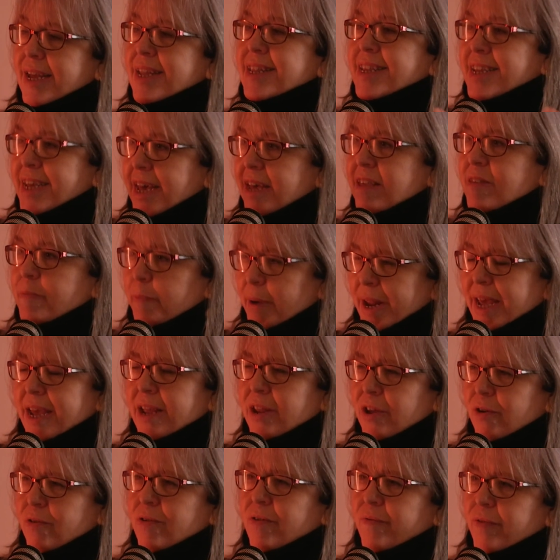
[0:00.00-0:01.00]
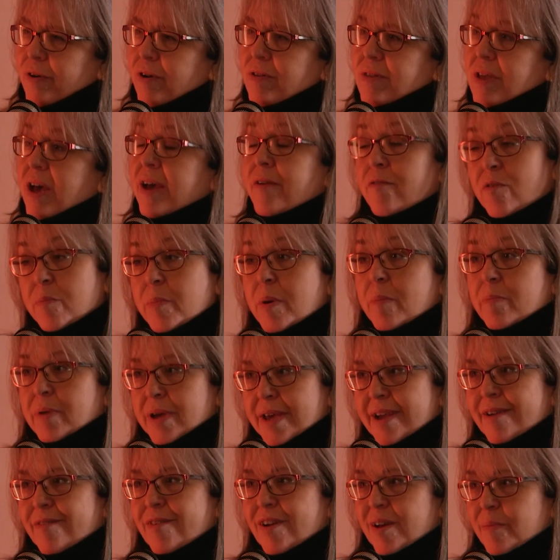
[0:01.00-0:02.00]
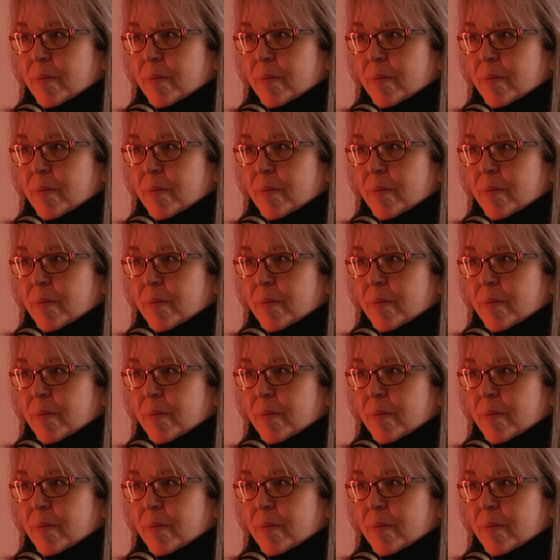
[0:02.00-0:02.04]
to explain I remember hearing